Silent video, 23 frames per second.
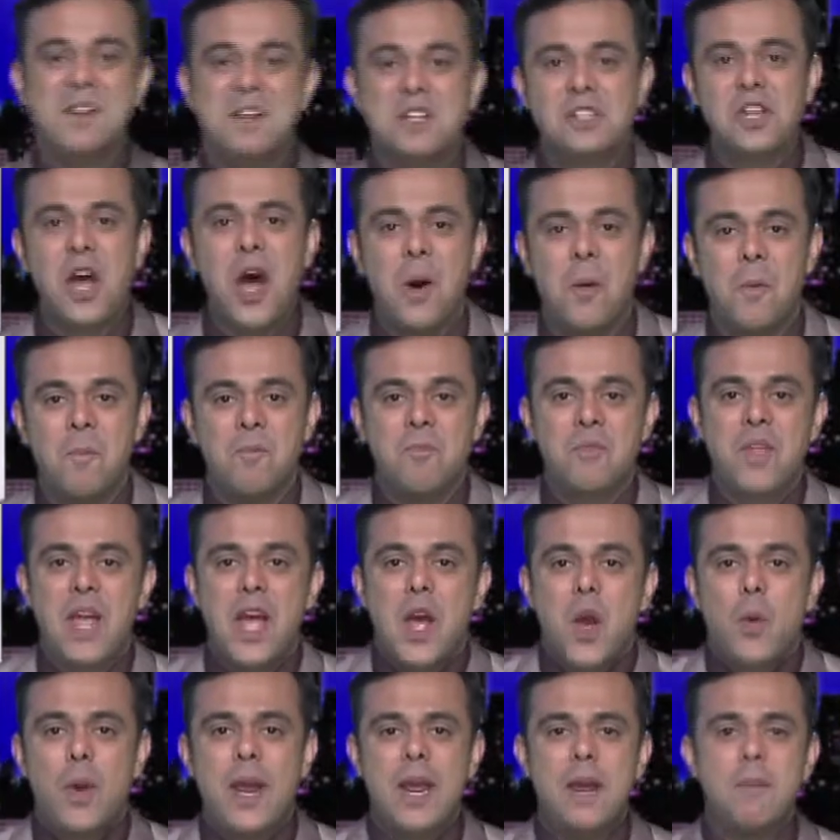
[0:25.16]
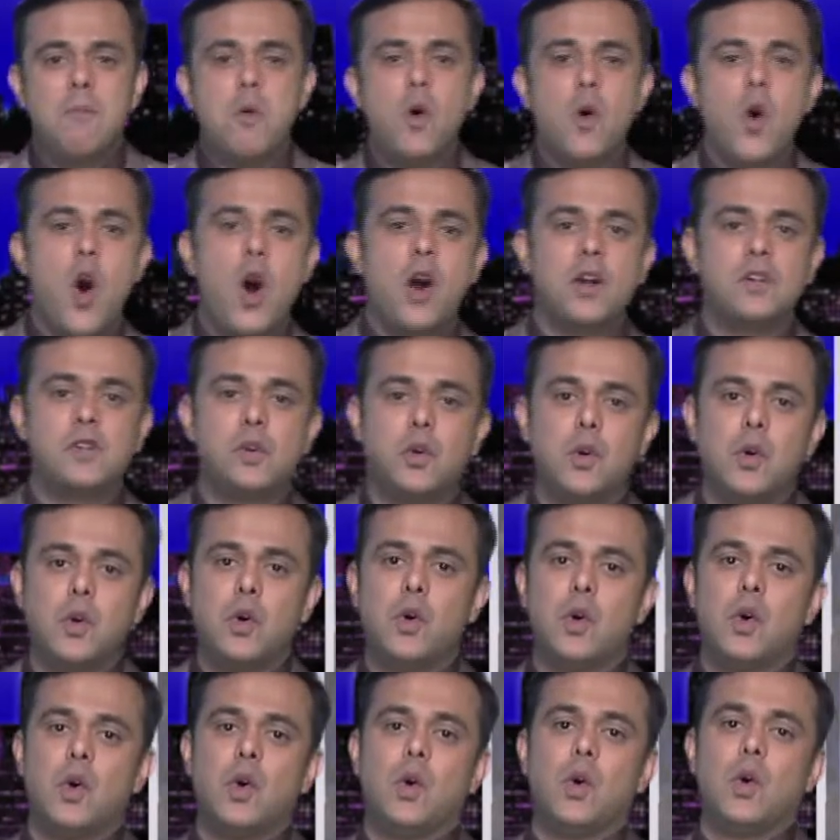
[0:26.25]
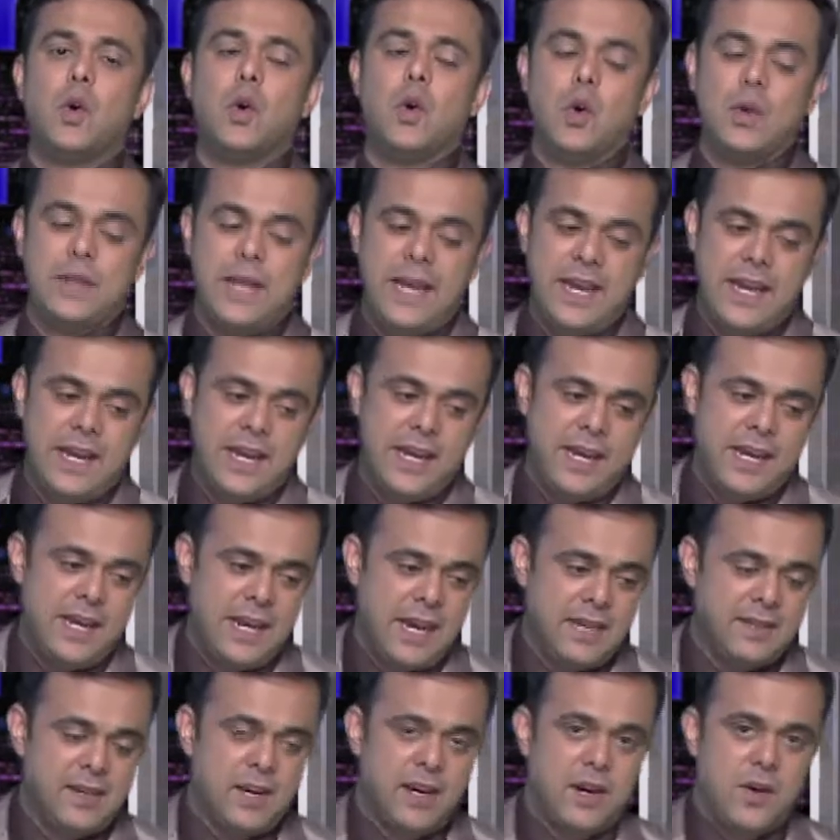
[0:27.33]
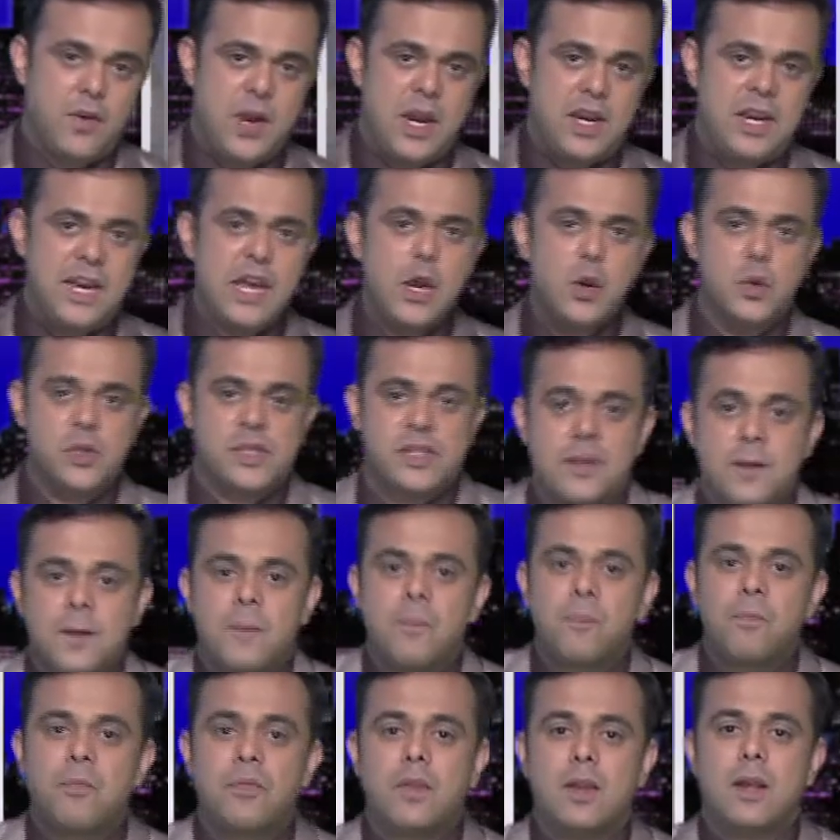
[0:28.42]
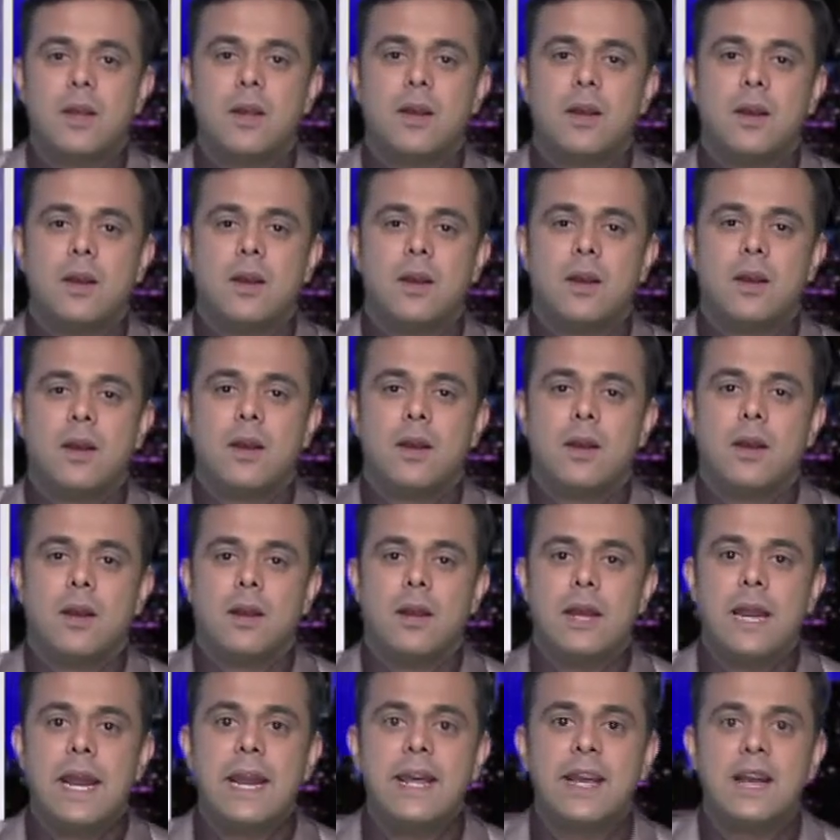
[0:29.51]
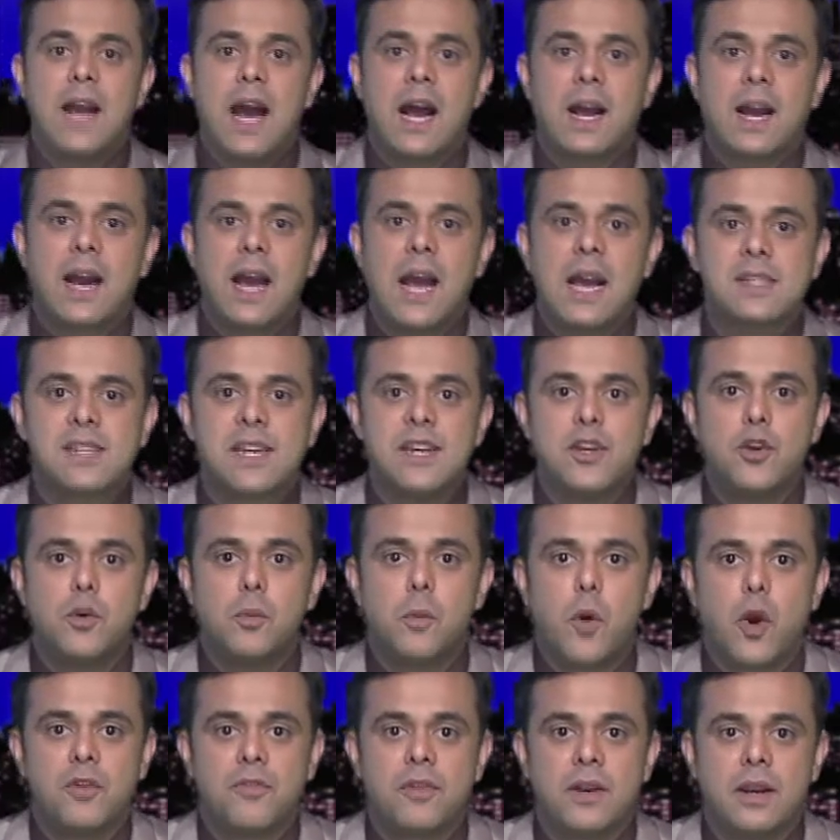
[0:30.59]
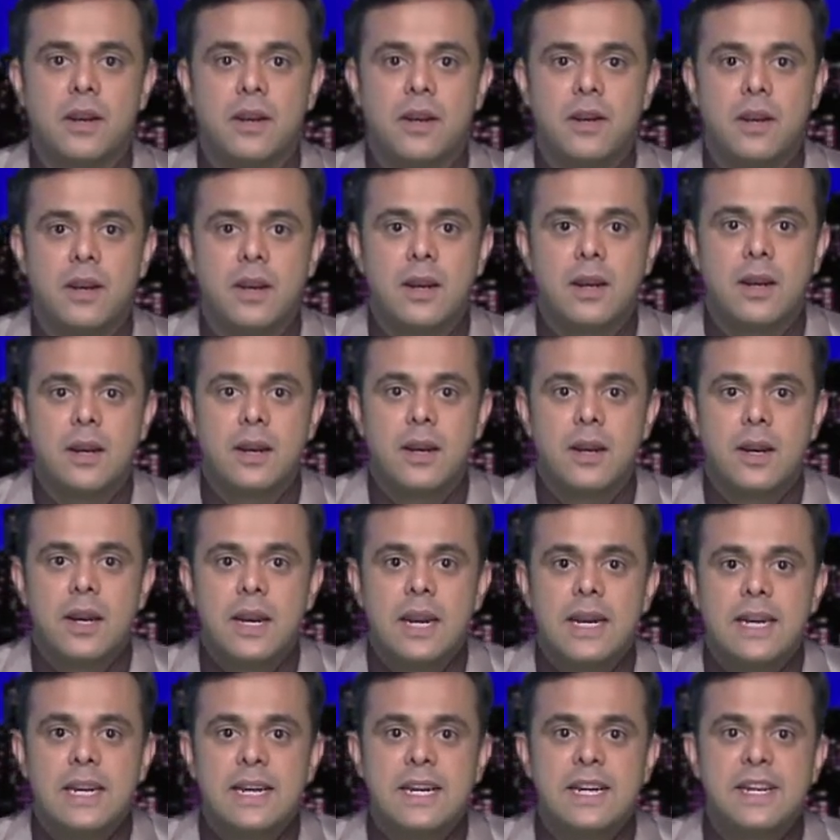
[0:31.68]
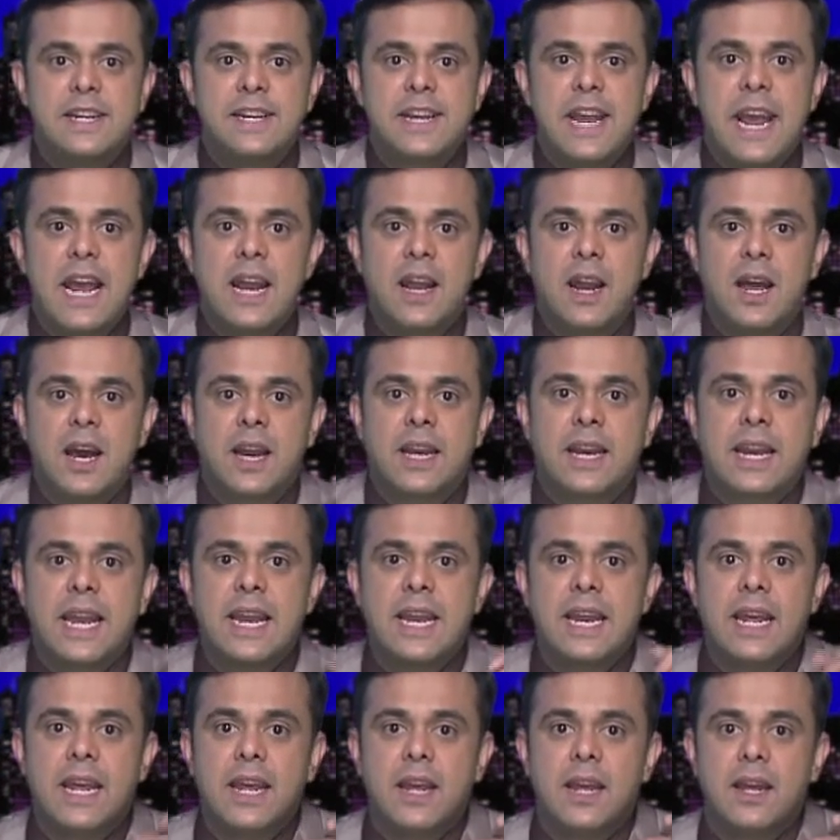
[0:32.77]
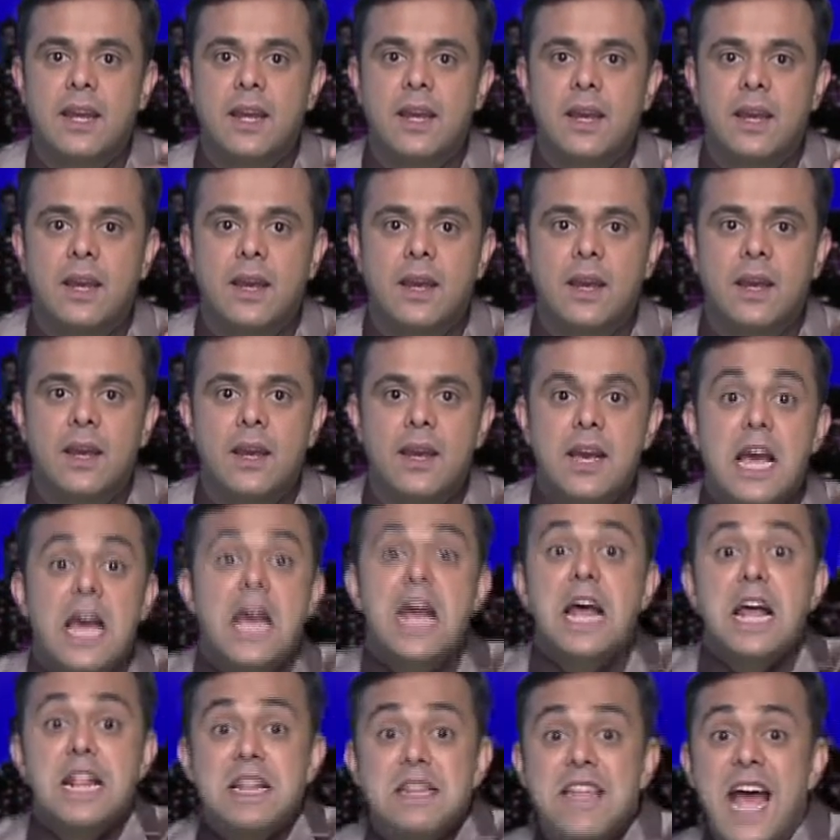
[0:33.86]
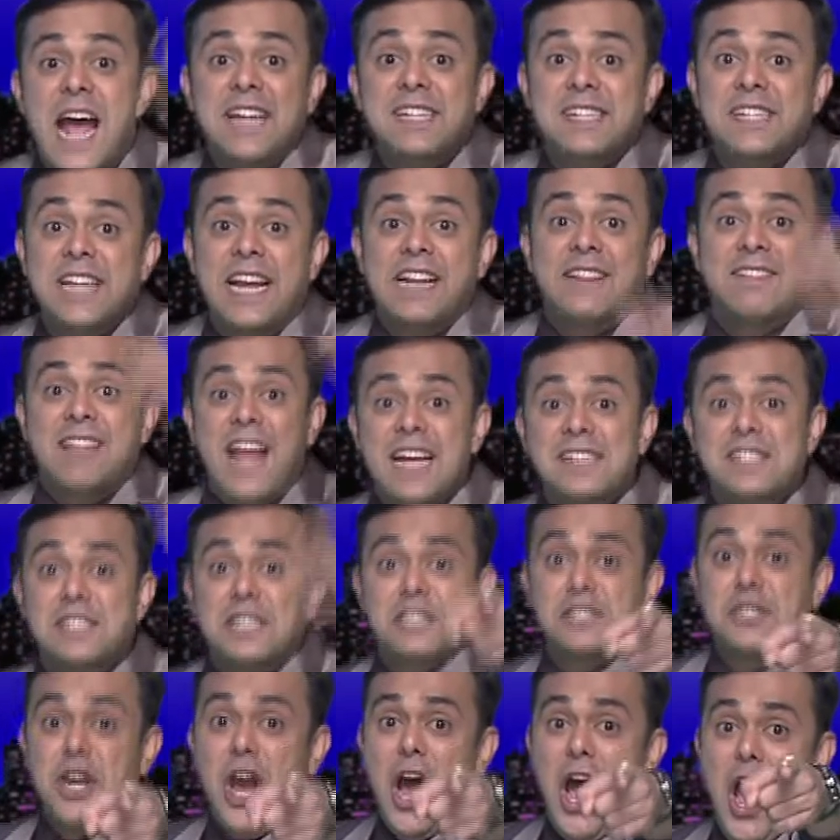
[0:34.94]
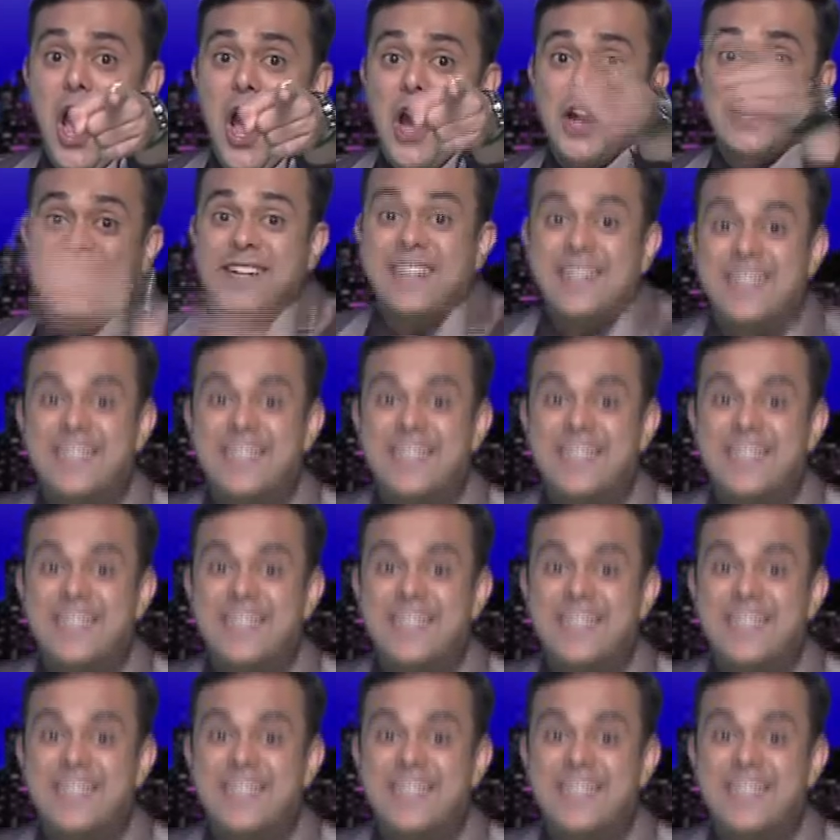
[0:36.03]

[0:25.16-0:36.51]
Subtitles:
So, we move on to the other real news. Lady Gaga has a new boyfriend. Taylor Kinney. That's it, that's the joke!